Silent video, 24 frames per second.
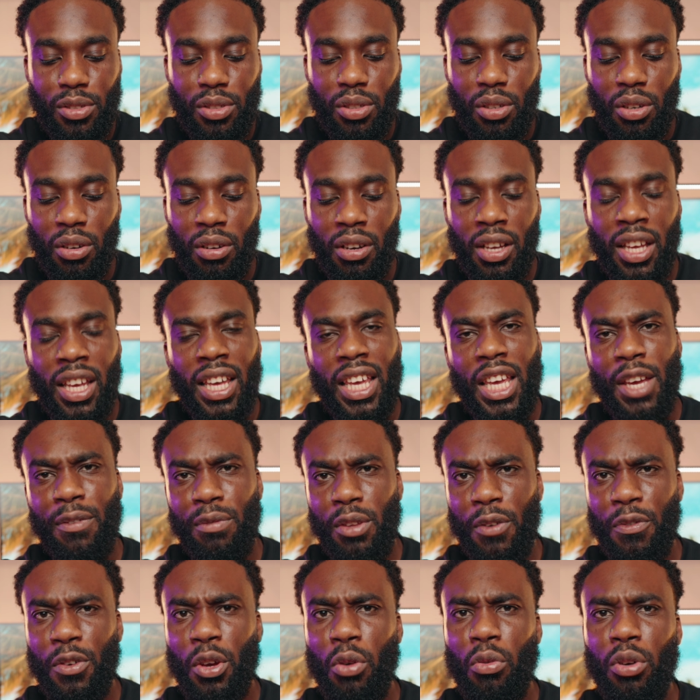So
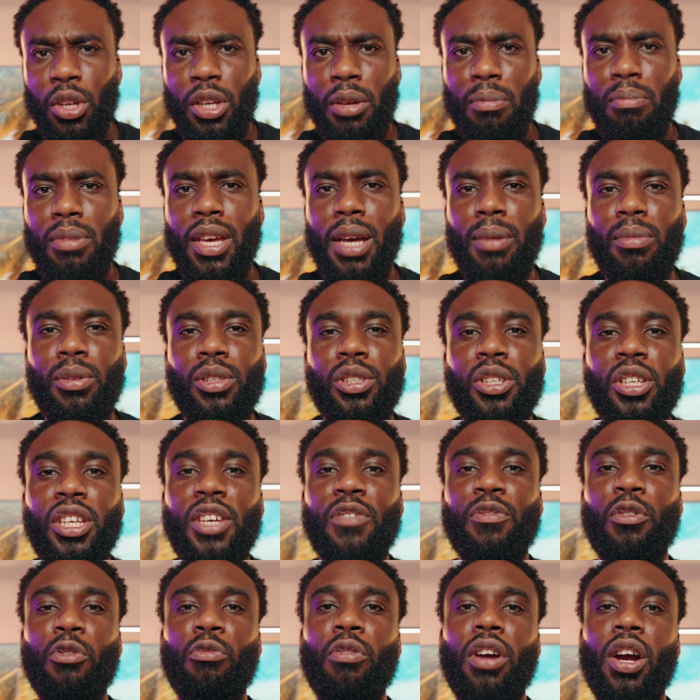even if you want to be able to
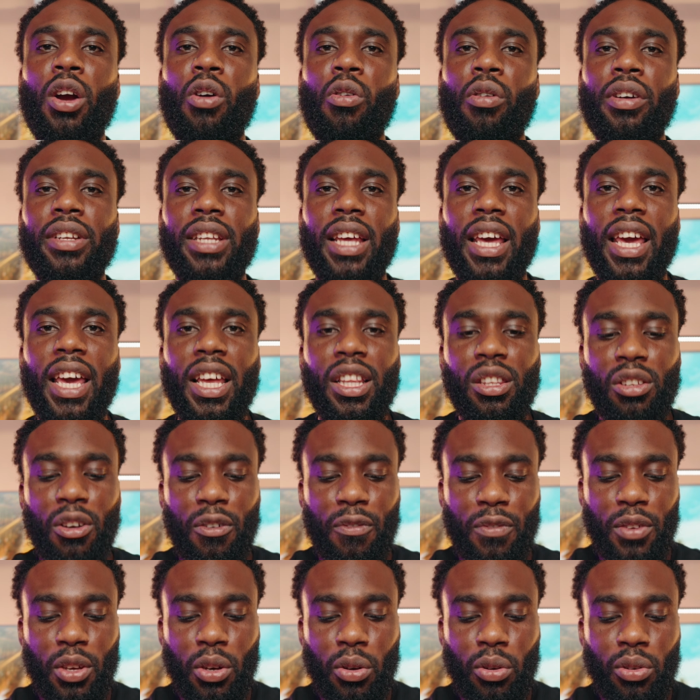even record
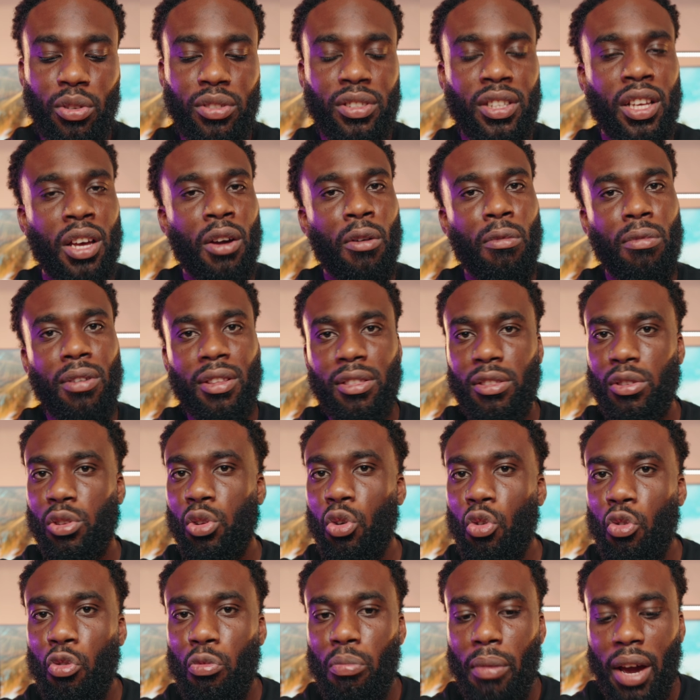interviews with
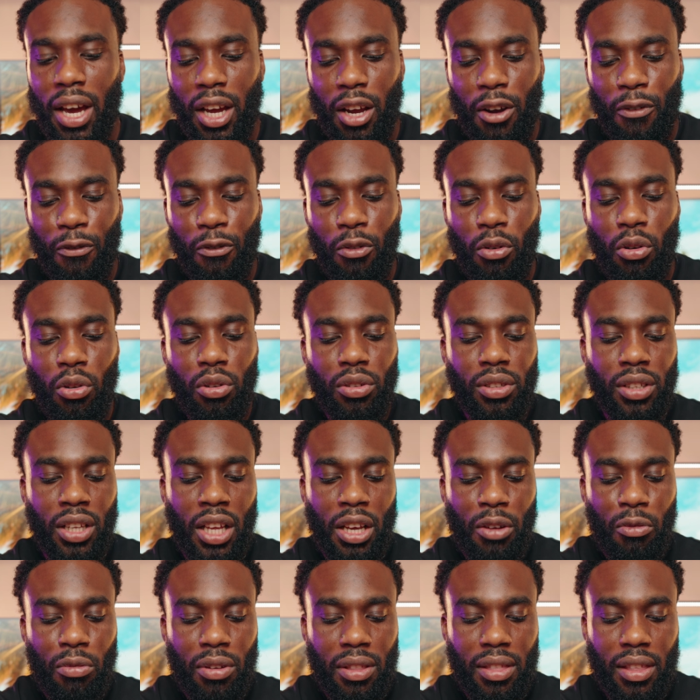two microphones
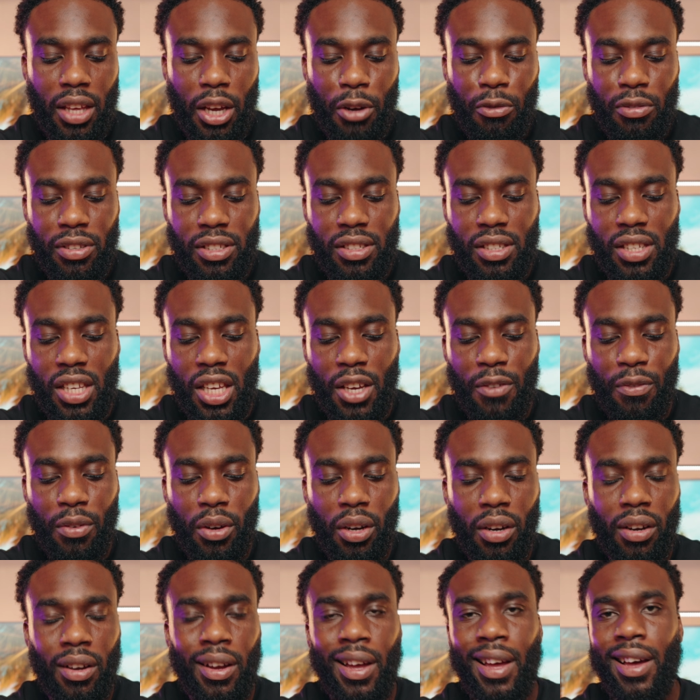with a
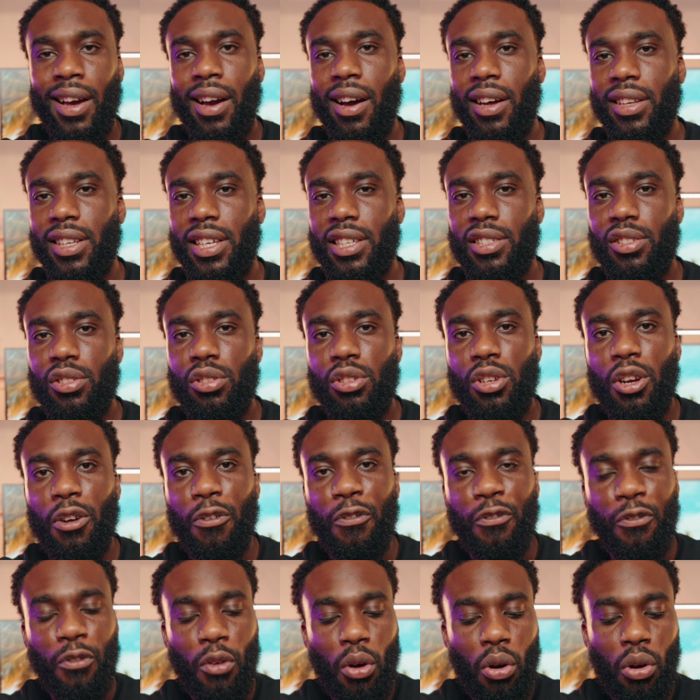receiver connects to your
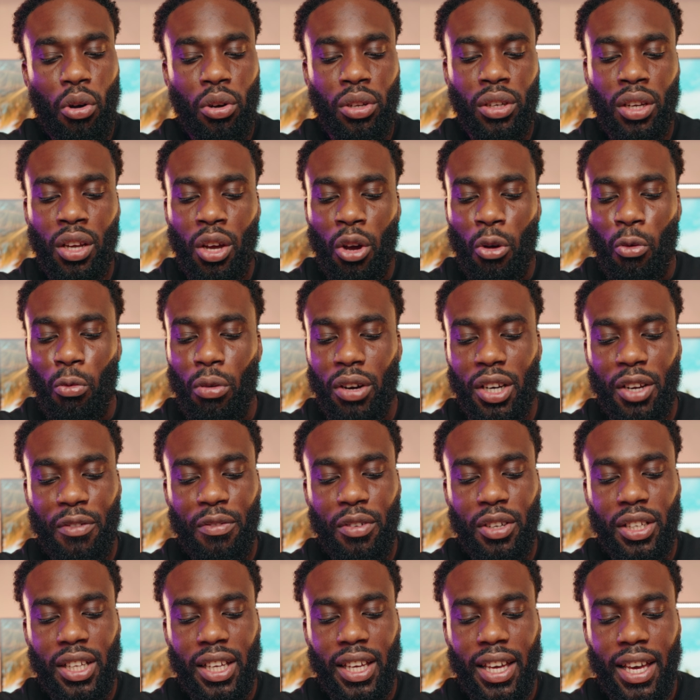phone,
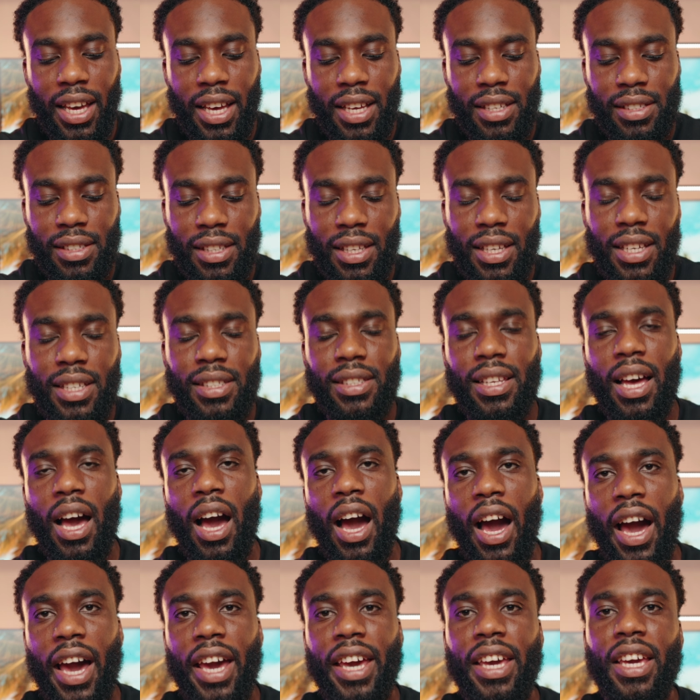whatever the case is,
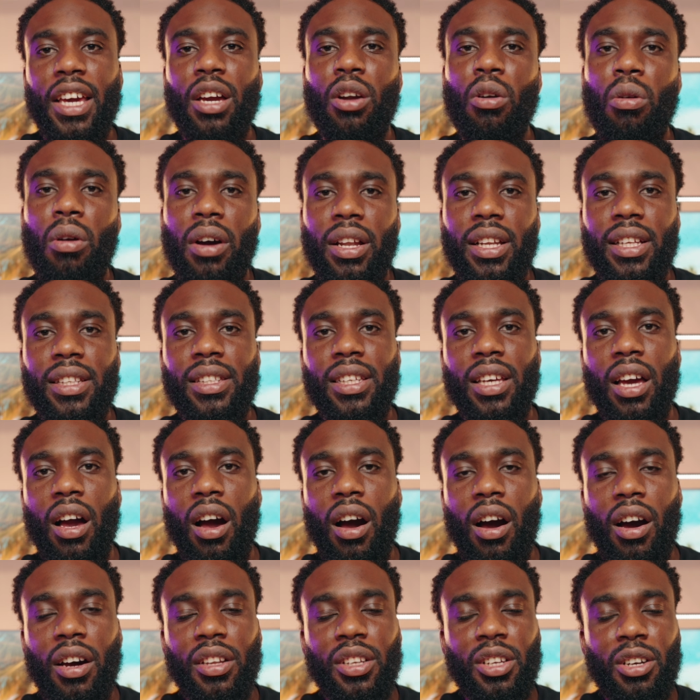high quality
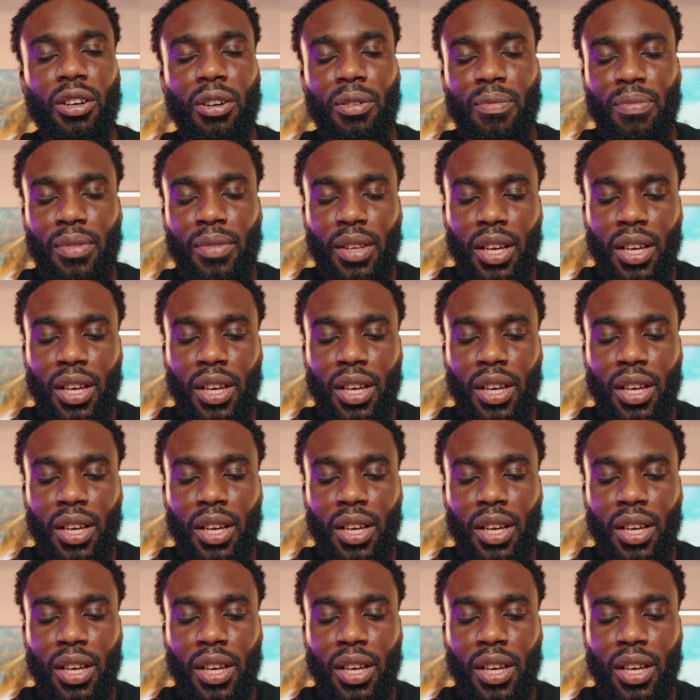audio,